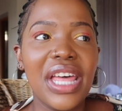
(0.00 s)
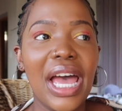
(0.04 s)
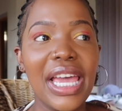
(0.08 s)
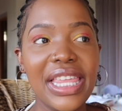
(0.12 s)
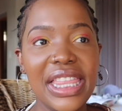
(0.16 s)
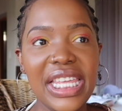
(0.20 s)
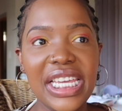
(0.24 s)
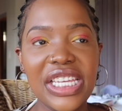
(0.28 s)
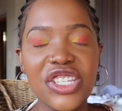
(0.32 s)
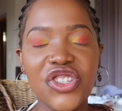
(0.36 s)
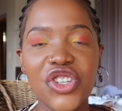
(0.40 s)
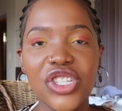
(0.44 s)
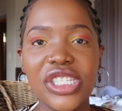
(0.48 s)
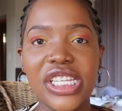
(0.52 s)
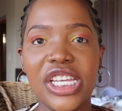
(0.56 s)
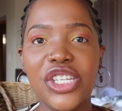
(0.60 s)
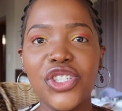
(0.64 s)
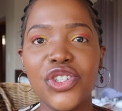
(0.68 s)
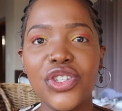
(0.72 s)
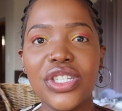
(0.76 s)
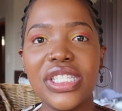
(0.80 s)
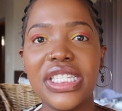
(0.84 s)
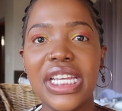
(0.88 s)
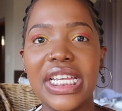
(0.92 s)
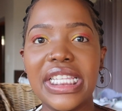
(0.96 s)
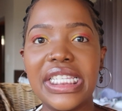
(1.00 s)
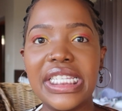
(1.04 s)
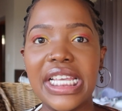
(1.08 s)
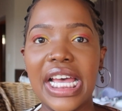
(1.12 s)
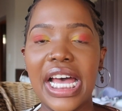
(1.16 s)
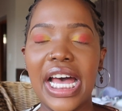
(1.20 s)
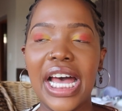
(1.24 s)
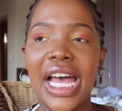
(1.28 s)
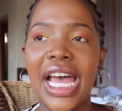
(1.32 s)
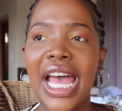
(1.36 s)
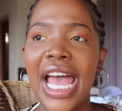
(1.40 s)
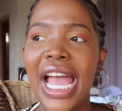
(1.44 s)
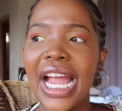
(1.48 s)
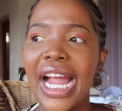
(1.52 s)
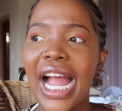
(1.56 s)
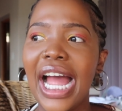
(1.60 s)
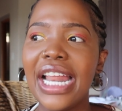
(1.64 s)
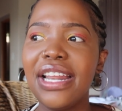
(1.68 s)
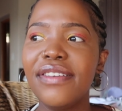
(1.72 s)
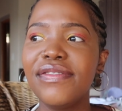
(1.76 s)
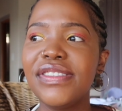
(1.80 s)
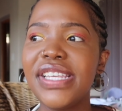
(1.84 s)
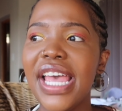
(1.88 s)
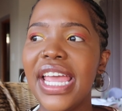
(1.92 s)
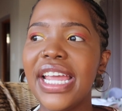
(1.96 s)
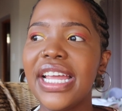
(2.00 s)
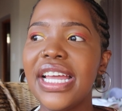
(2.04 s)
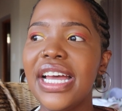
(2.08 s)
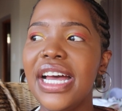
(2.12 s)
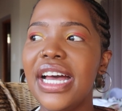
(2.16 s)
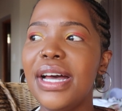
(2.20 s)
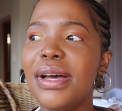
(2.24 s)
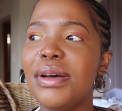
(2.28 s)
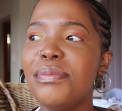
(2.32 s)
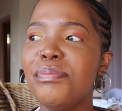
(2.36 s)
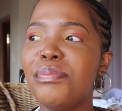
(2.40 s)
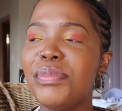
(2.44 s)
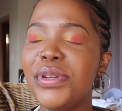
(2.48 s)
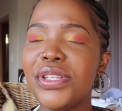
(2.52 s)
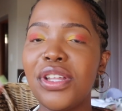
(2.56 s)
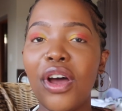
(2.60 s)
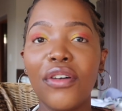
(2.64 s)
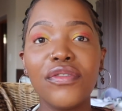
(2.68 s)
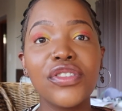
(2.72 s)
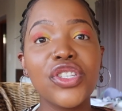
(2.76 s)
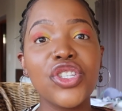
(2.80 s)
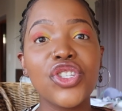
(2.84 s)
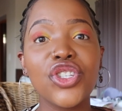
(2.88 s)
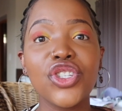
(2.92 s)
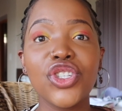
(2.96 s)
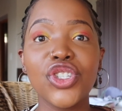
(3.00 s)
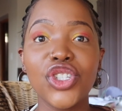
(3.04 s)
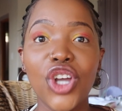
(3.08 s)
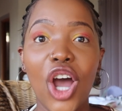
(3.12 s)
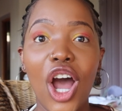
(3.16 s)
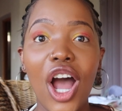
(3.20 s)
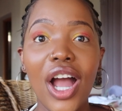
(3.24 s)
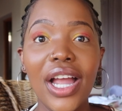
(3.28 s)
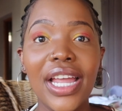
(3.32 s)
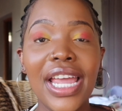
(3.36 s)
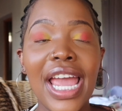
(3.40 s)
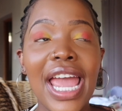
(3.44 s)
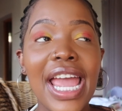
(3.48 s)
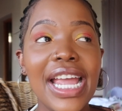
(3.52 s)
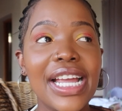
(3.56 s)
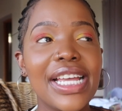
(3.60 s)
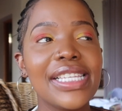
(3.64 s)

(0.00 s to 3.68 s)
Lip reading: I think it's just interesting to kind of take a bit of stock